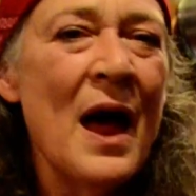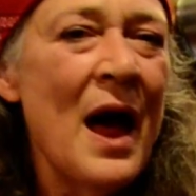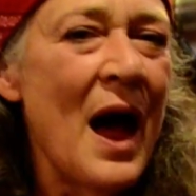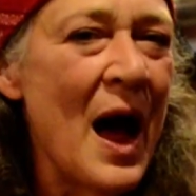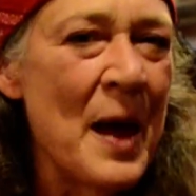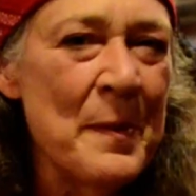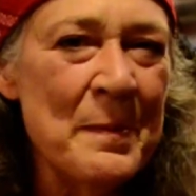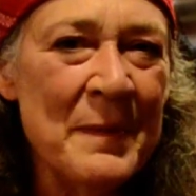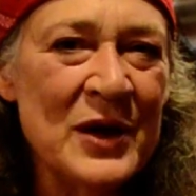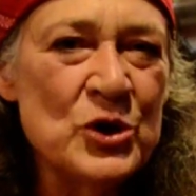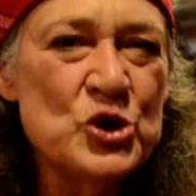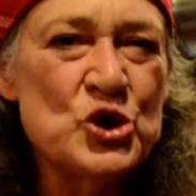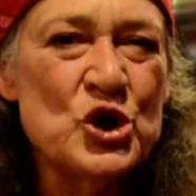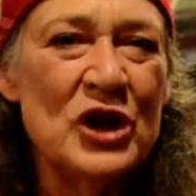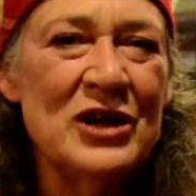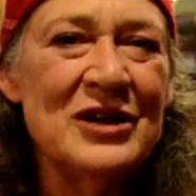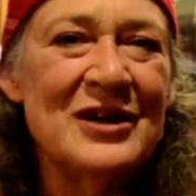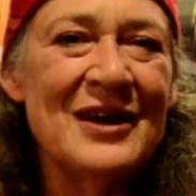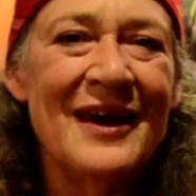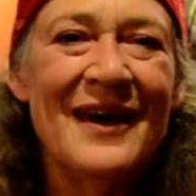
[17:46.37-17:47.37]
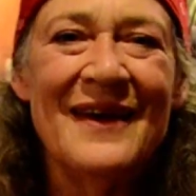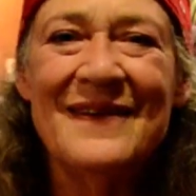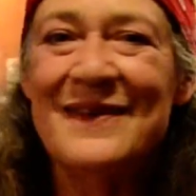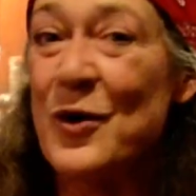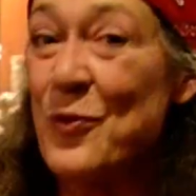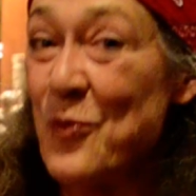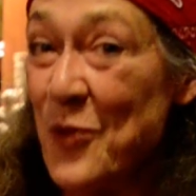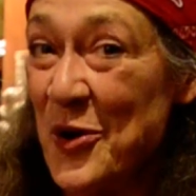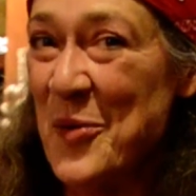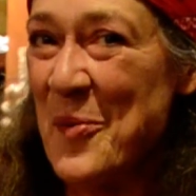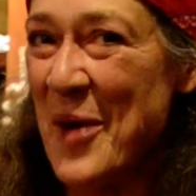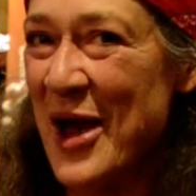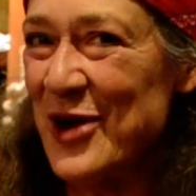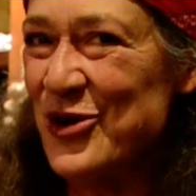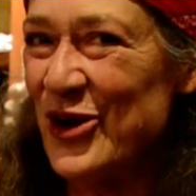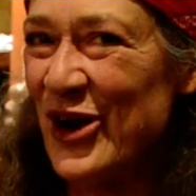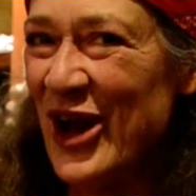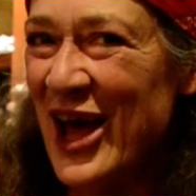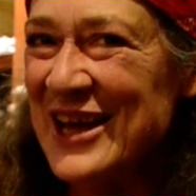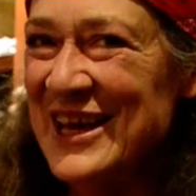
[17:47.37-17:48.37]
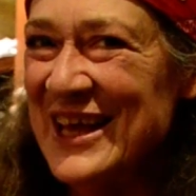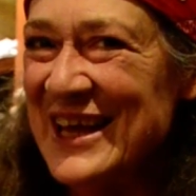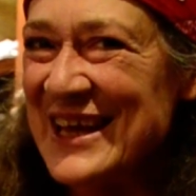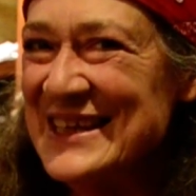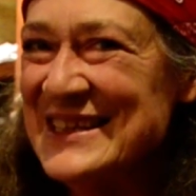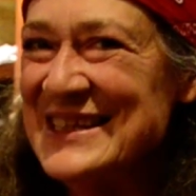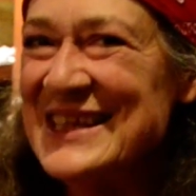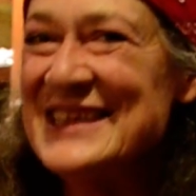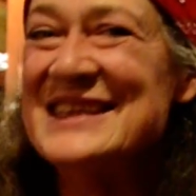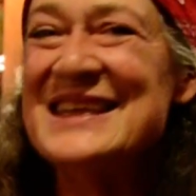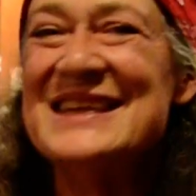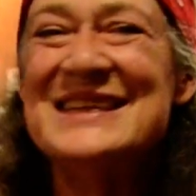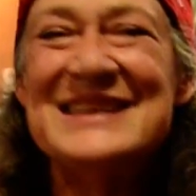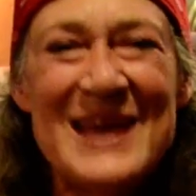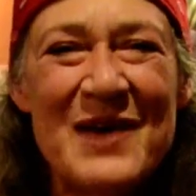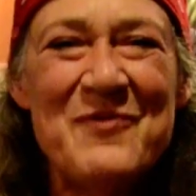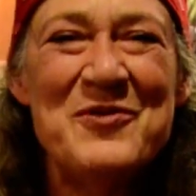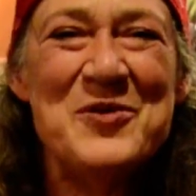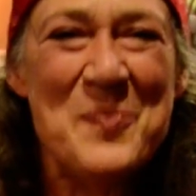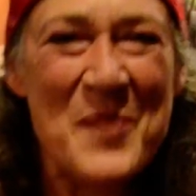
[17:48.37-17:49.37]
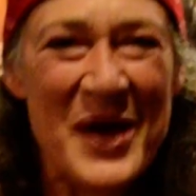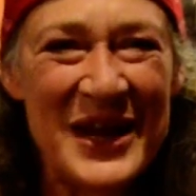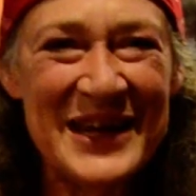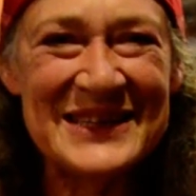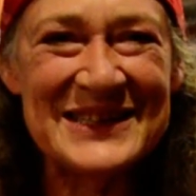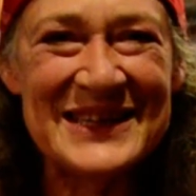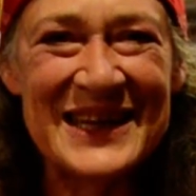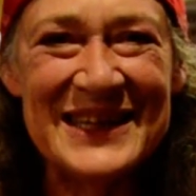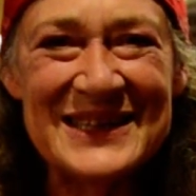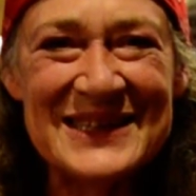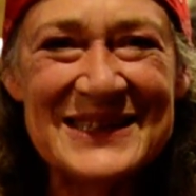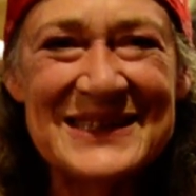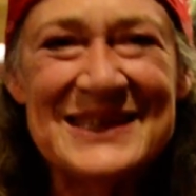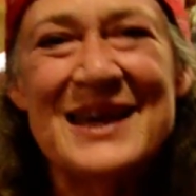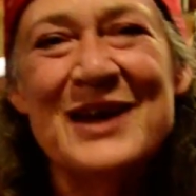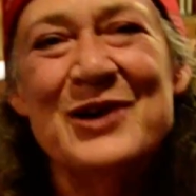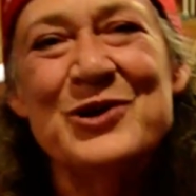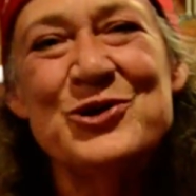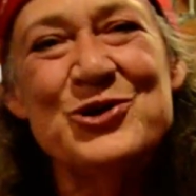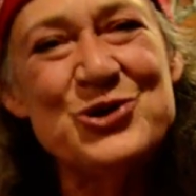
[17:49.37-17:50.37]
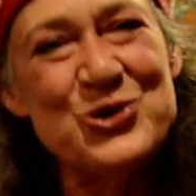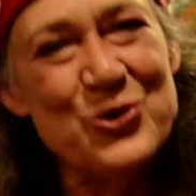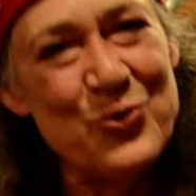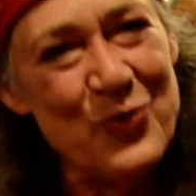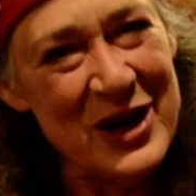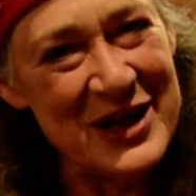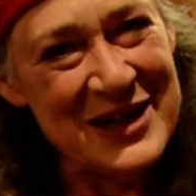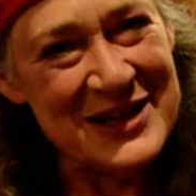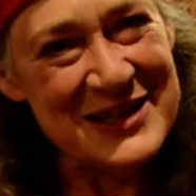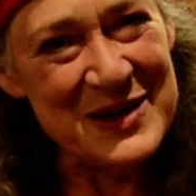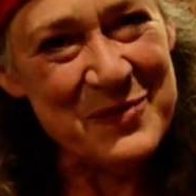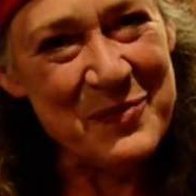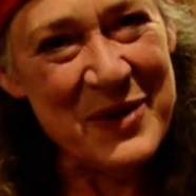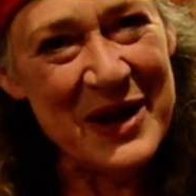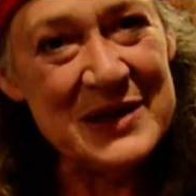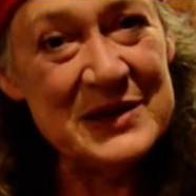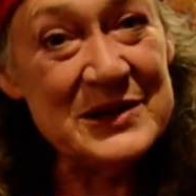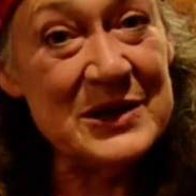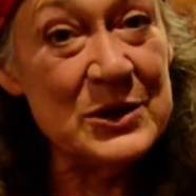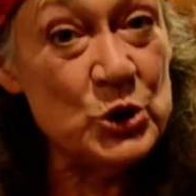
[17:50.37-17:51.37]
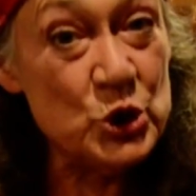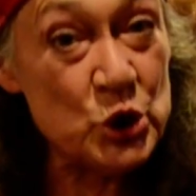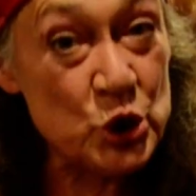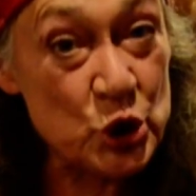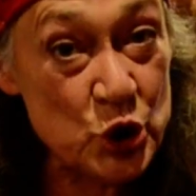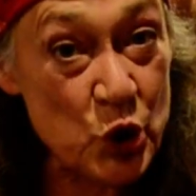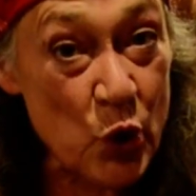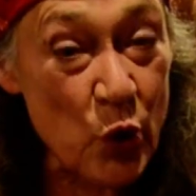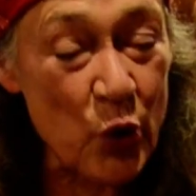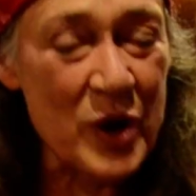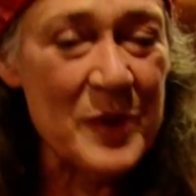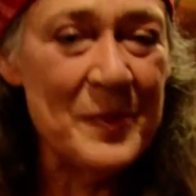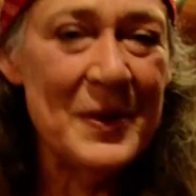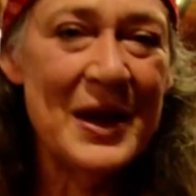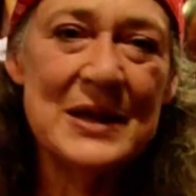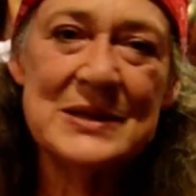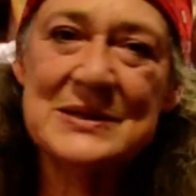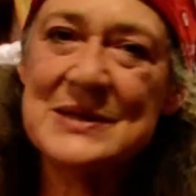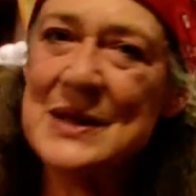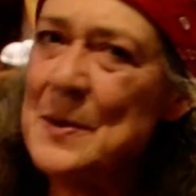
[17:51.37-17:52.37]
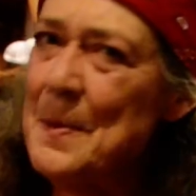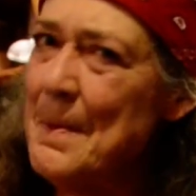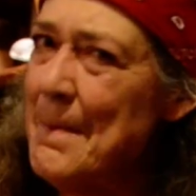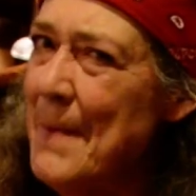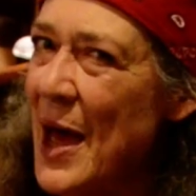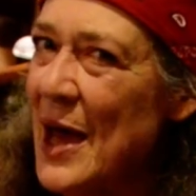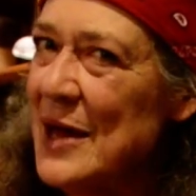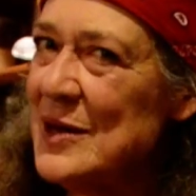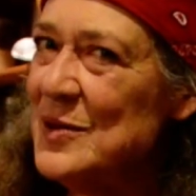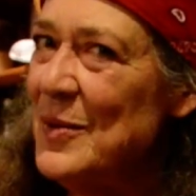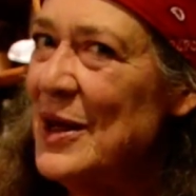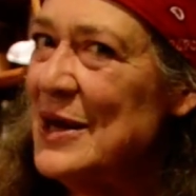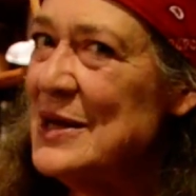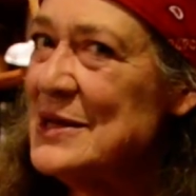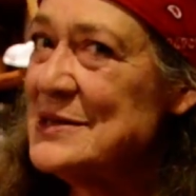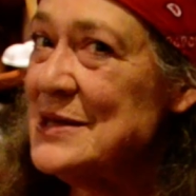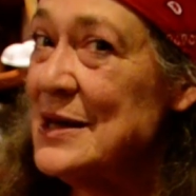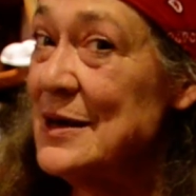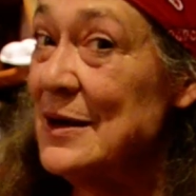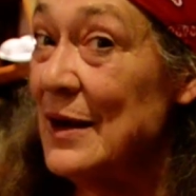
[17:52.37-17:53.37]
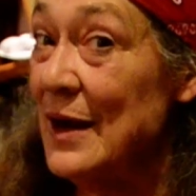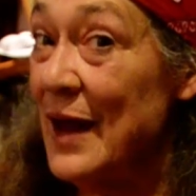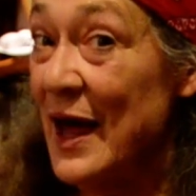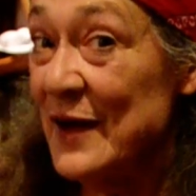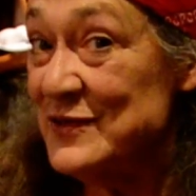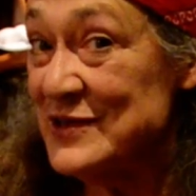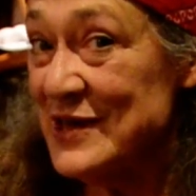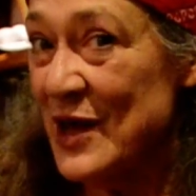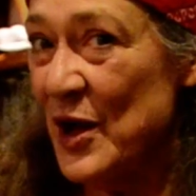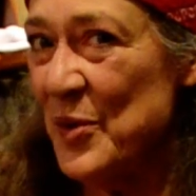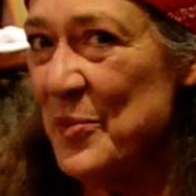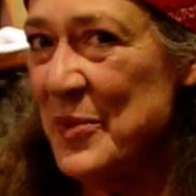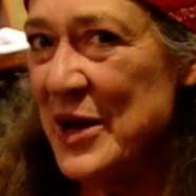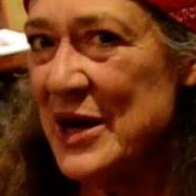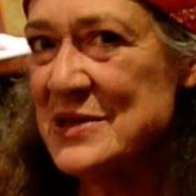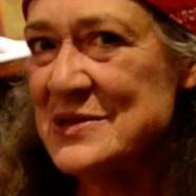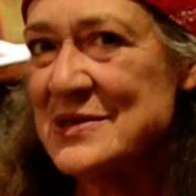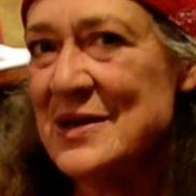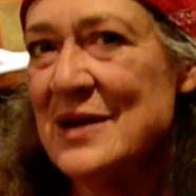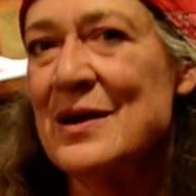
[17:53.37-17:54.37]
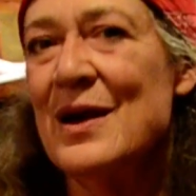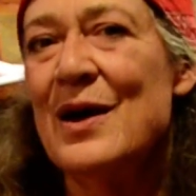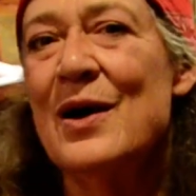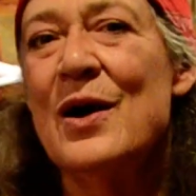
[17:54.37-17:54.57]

I mentioned that one of my good ideas is the 7 medicines: serenity medicine, story medicine, mind medicine, lifestyle medicine,